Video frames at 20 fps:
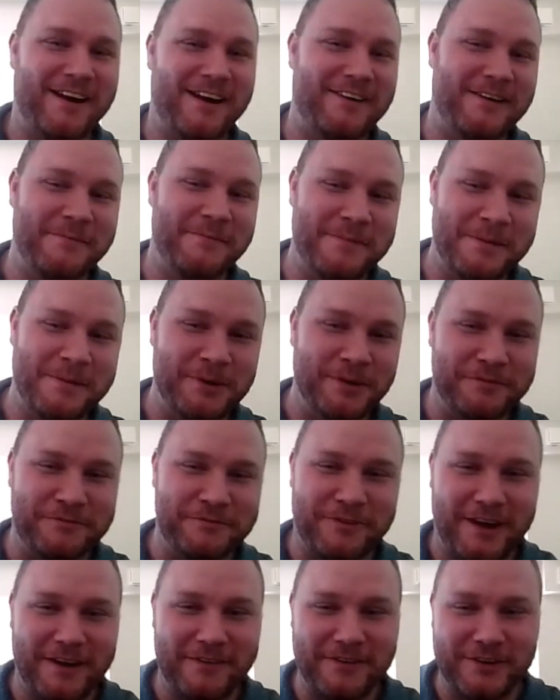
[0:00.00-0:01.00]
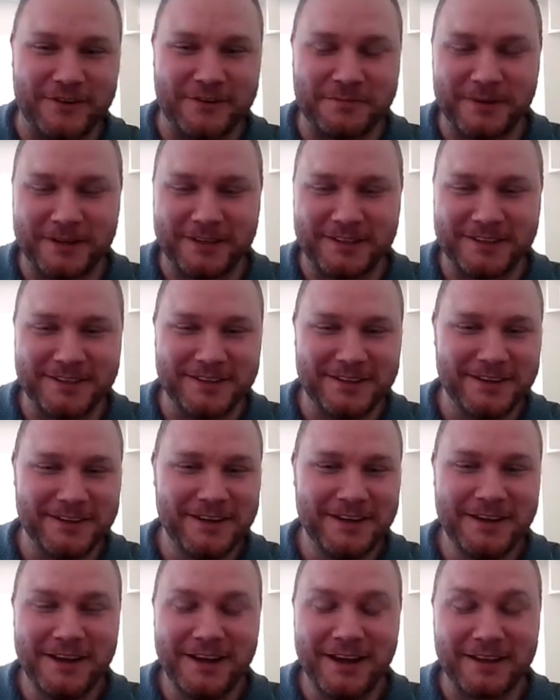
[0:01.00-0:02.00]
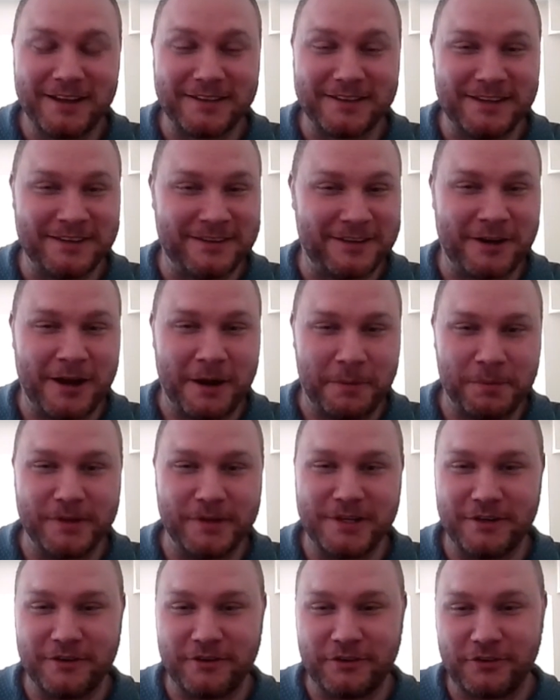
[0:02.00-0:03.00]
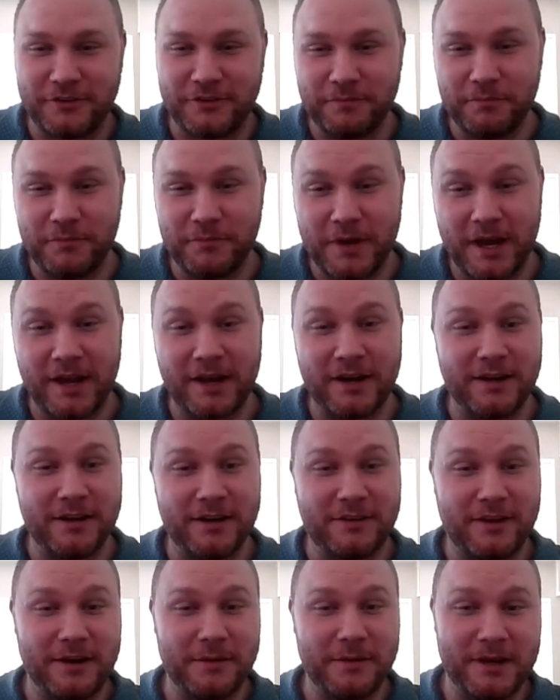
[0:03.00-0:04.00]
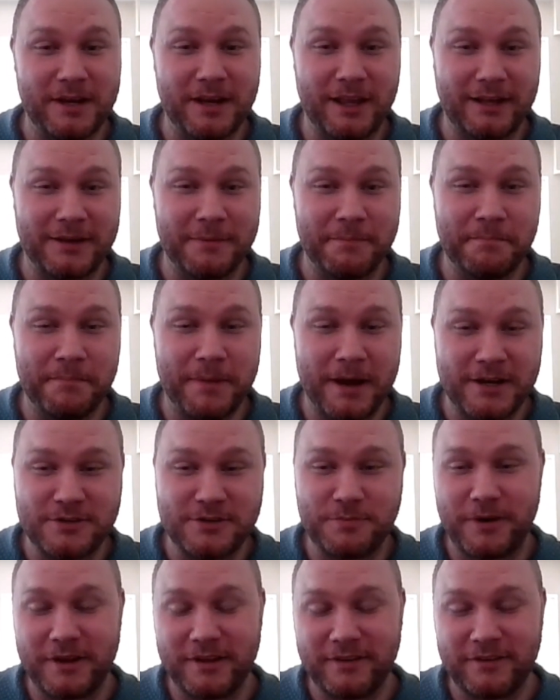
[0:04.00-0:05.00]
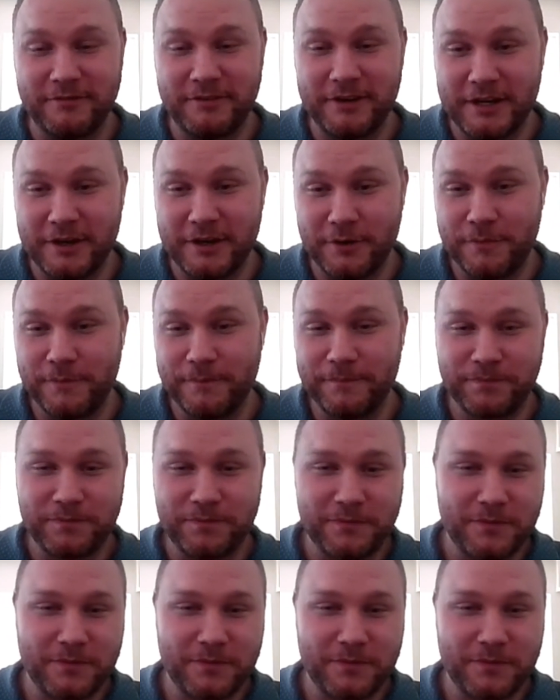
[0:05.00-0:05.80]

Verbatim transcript: or maybe not five years, but at least a couple of years. And it's going to be like the bench press video.